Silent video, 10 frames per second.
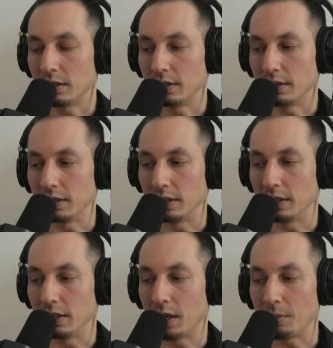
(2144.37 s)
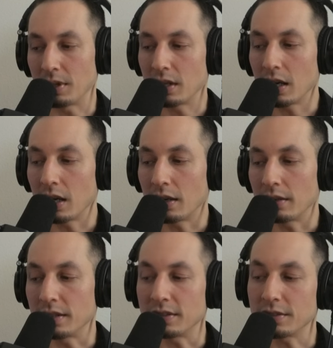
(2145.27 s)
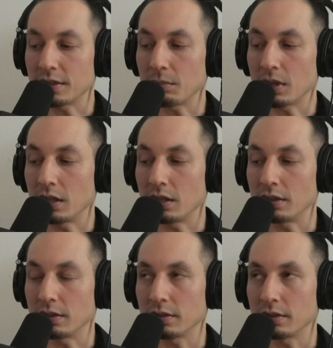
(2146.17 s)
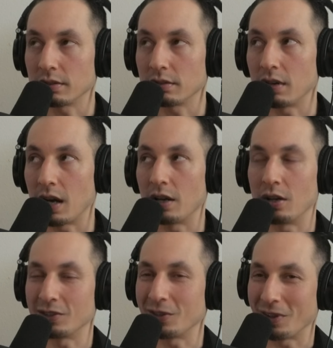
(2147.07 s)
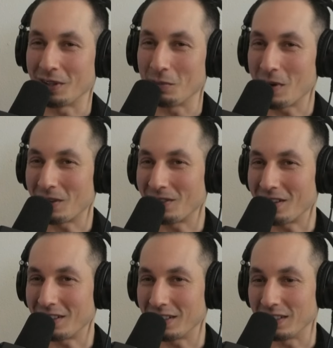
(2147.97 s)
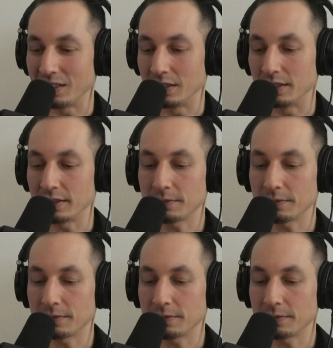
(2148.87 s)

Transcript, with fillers: yeah, I, this is something I also think about a lot is